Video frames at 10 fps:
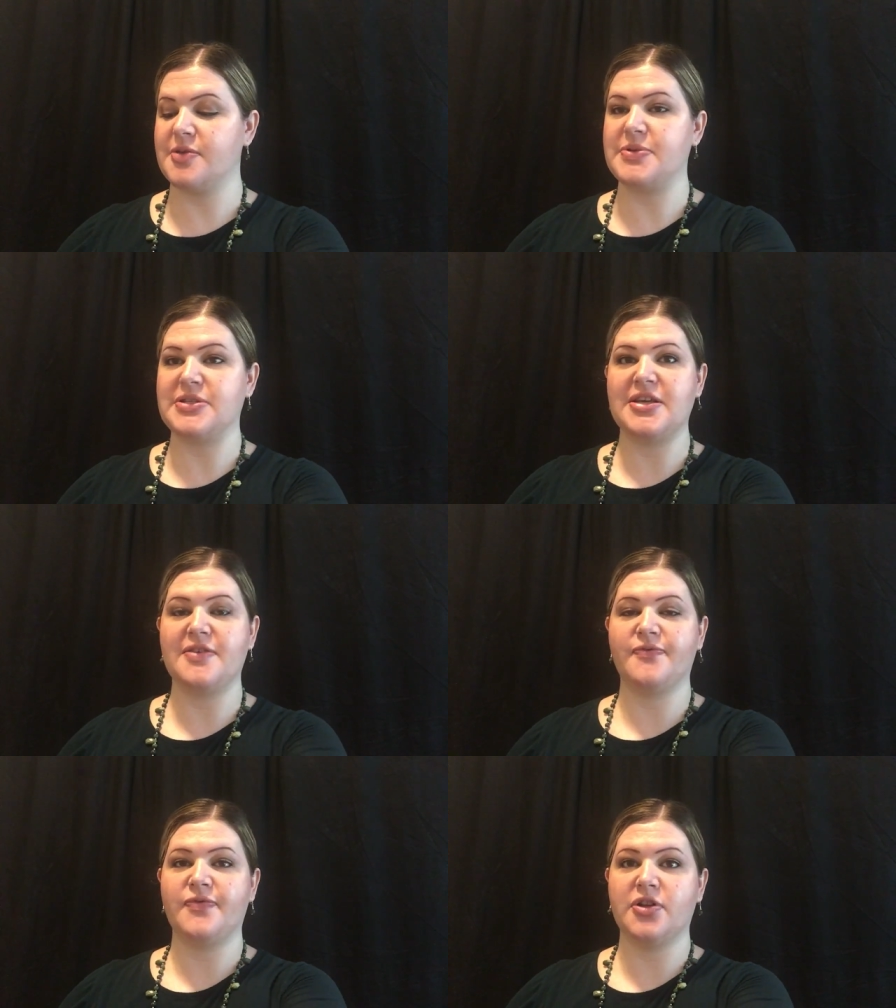
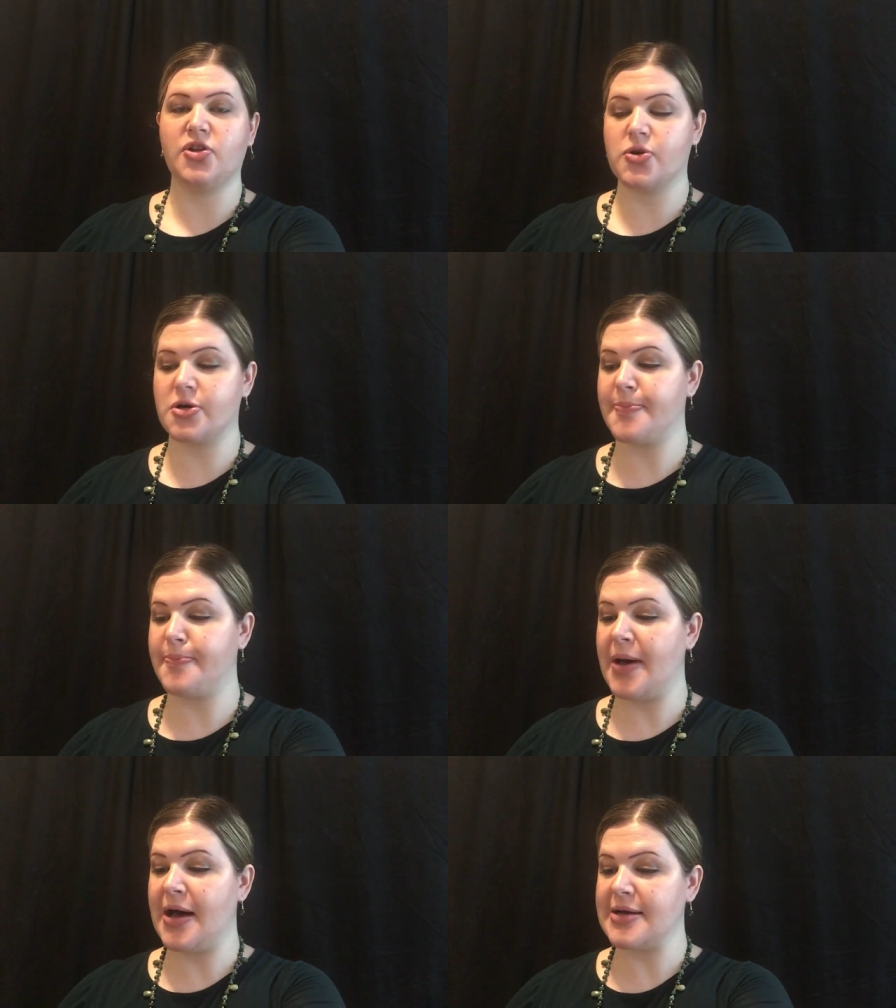Petit Vour
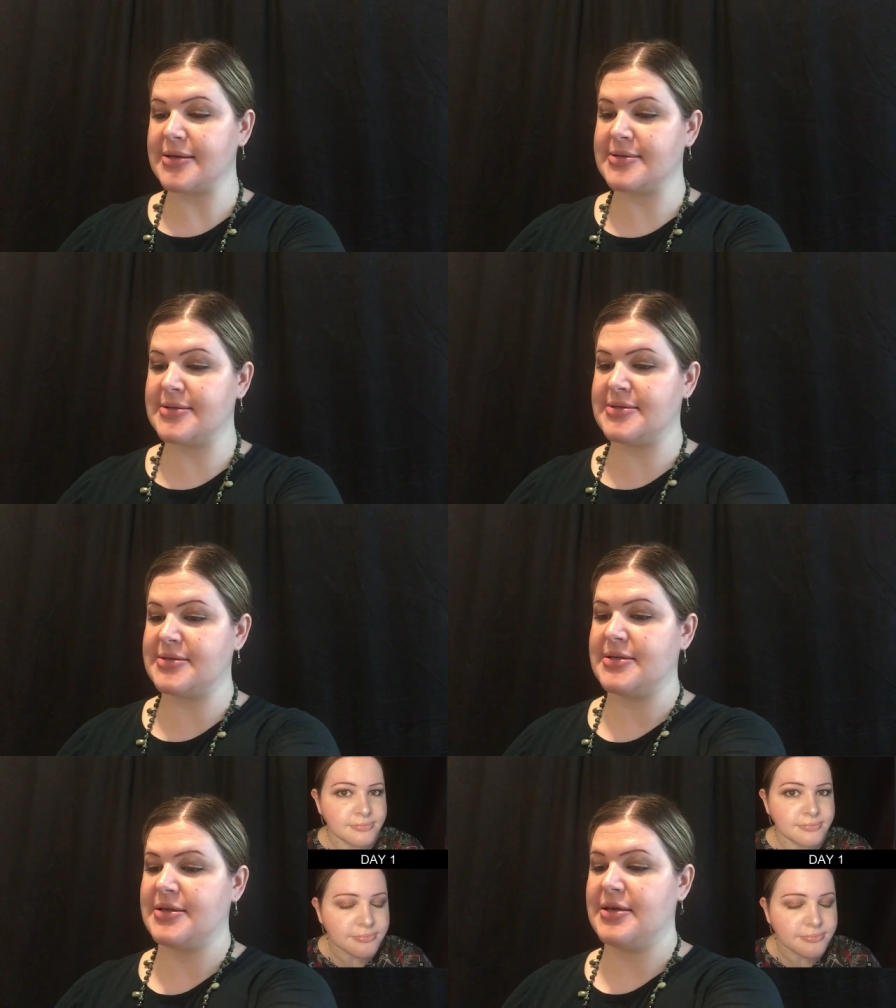box.